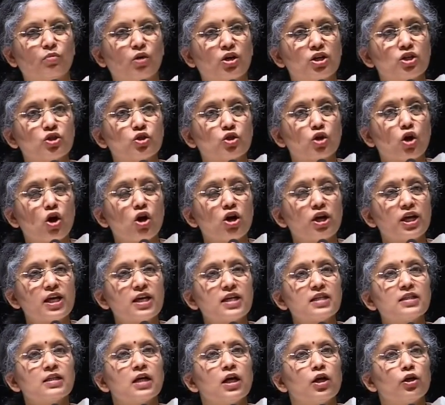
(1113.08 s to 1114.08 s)
What is wrong
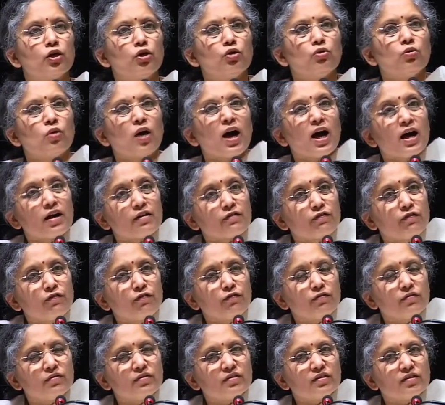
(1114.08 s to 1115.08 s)
is you are
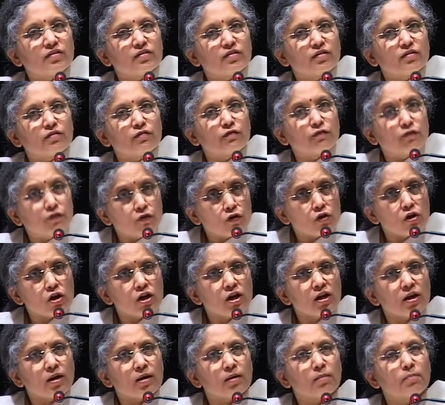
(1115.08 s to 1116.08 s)

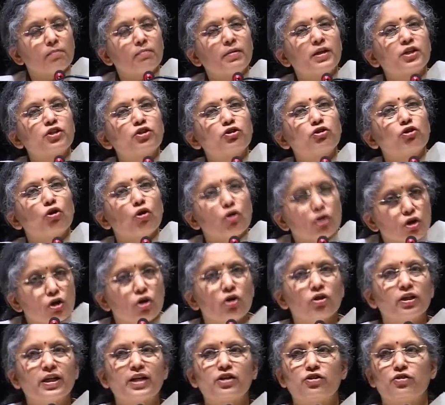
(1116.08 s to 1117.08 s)
full, but you don't
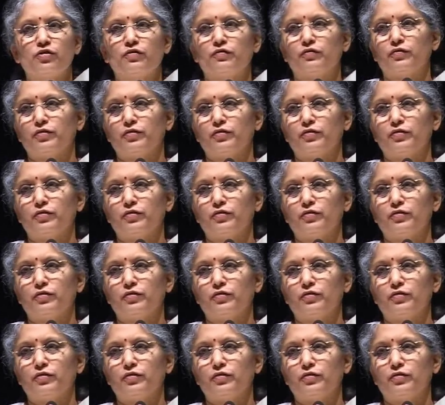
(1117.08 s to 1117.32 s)
know that